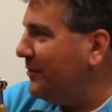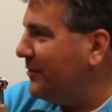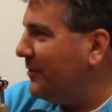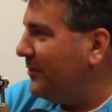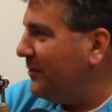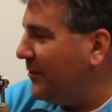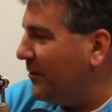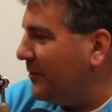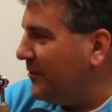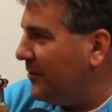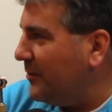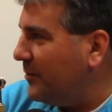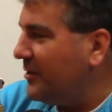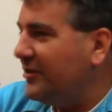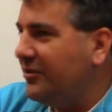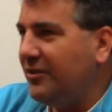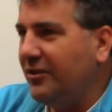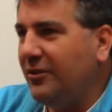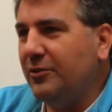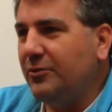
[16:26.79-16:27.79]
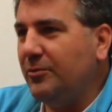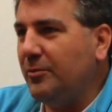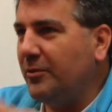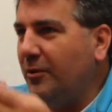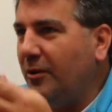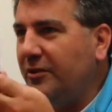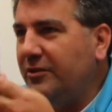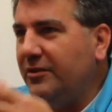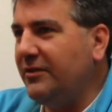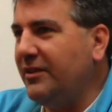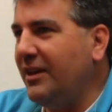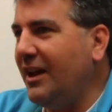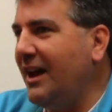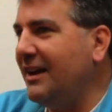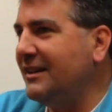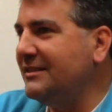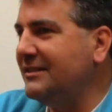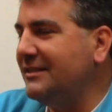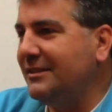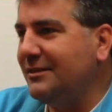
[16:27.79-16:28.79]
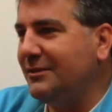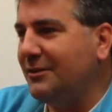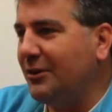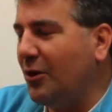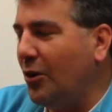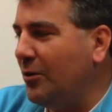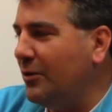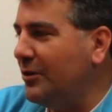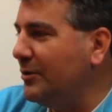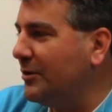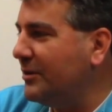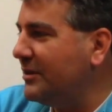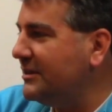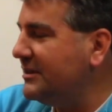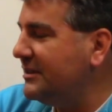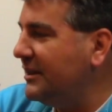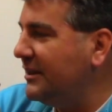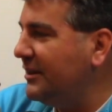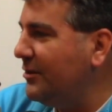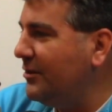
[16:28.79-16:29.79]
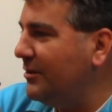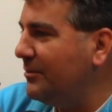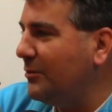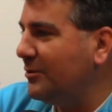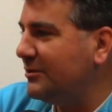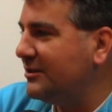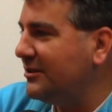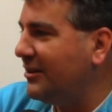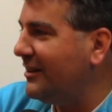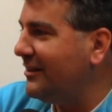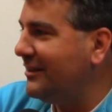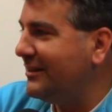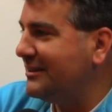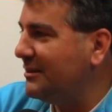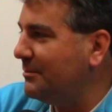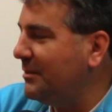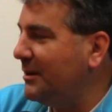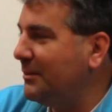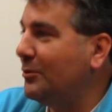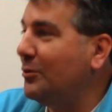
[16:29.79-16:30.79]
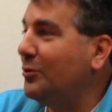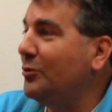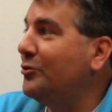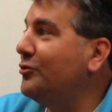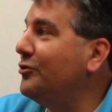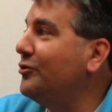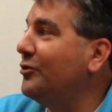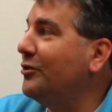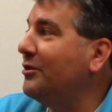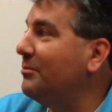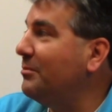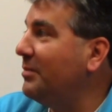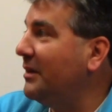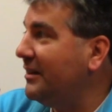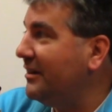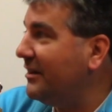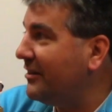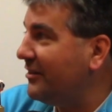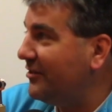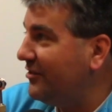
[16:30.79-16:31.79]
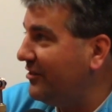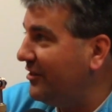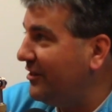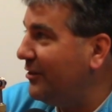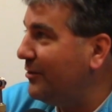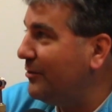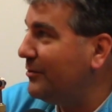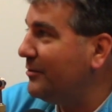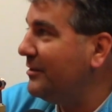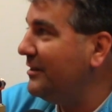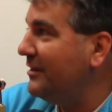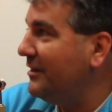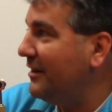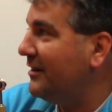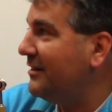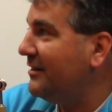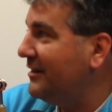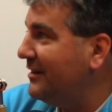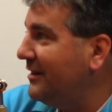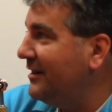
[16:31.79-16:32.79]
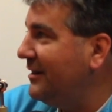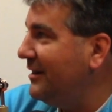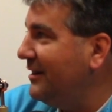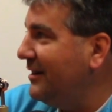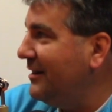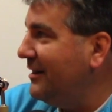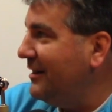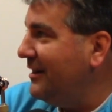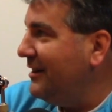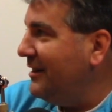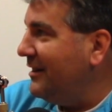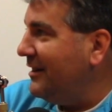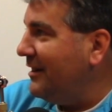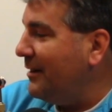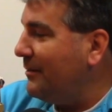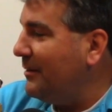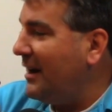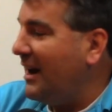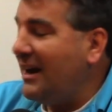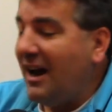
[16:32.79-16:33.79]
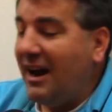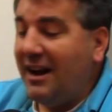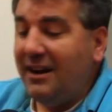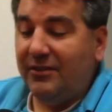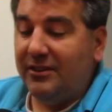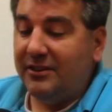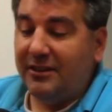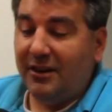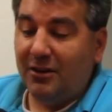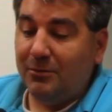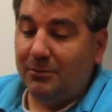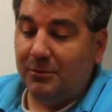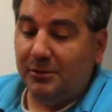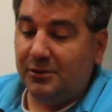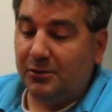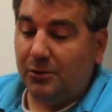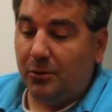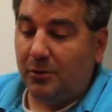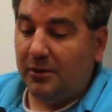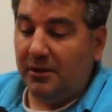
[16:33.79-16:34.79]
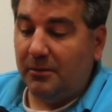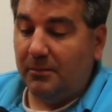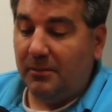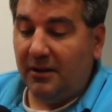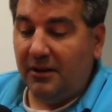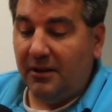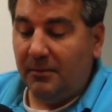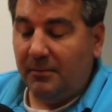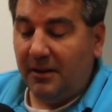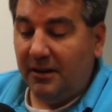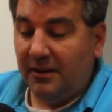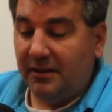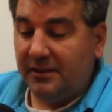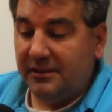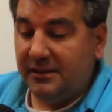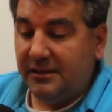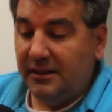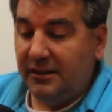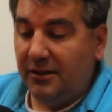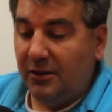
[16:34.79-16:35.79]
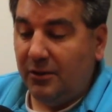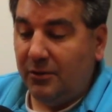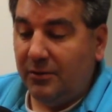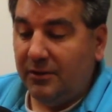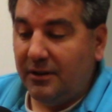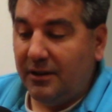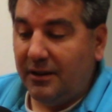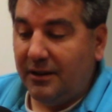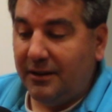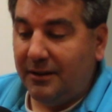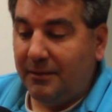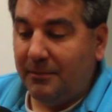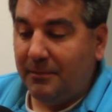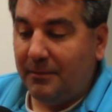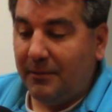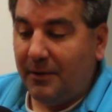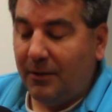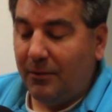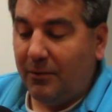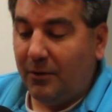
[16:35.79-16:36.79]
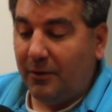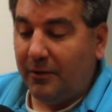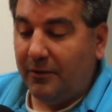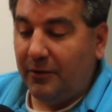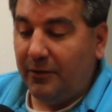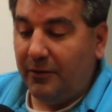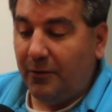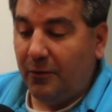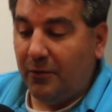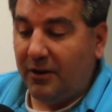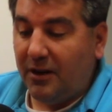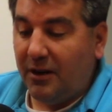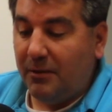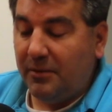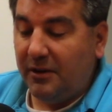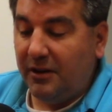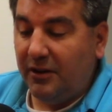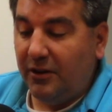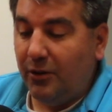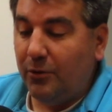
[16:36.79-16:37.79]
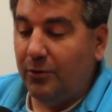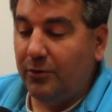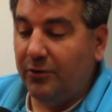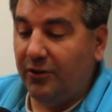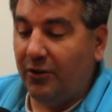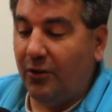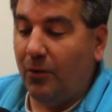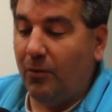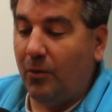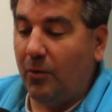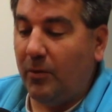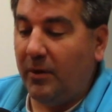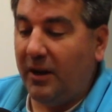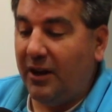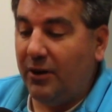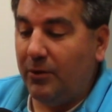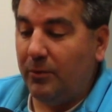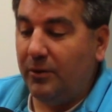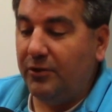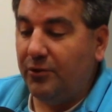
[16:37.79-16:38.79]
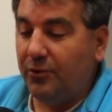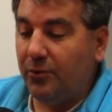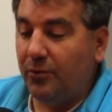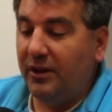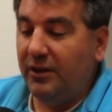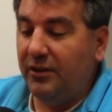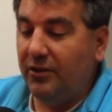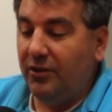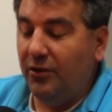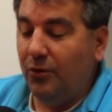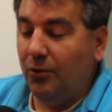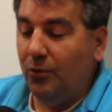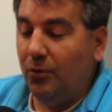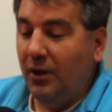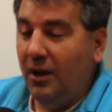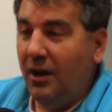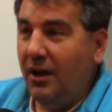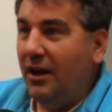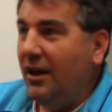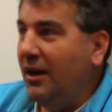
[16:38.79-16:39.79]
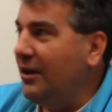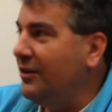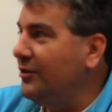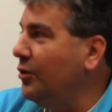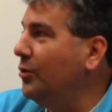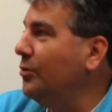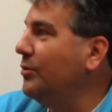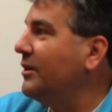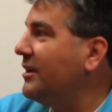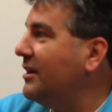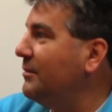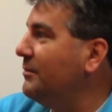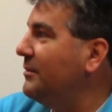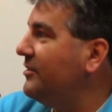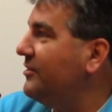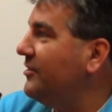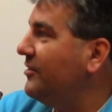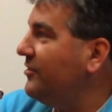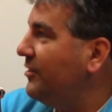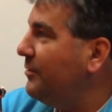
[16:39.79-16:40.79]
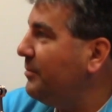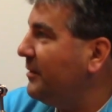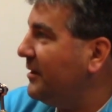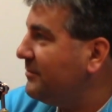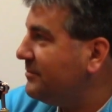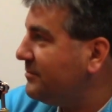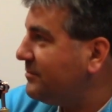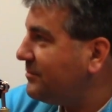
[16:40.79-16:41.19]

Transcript: From casinos, regressive tax. You go into a casino, and most likely it's the people who shouldn't be in a casino are in there. I mean, I have a terrible story about a casino. I worked for a company years ago where we had a retreat to Tunica, Mississippi,